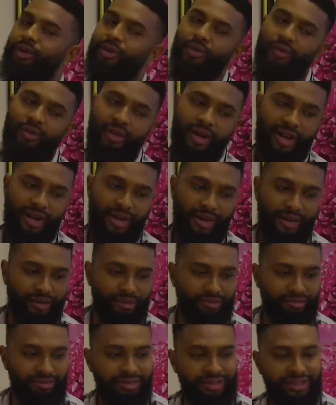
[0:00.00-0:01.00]

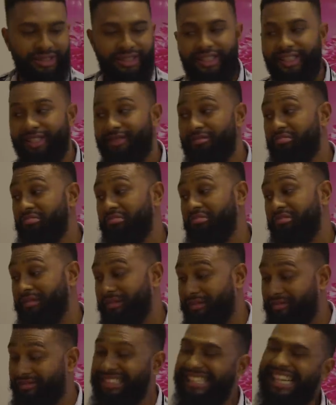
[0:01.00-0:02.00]
Well,
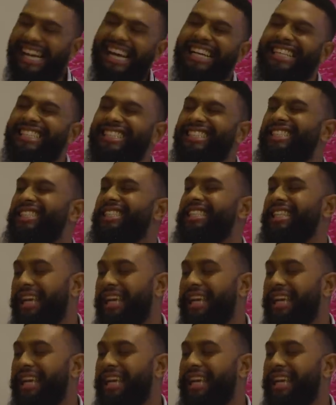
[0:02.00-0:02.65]
kinda,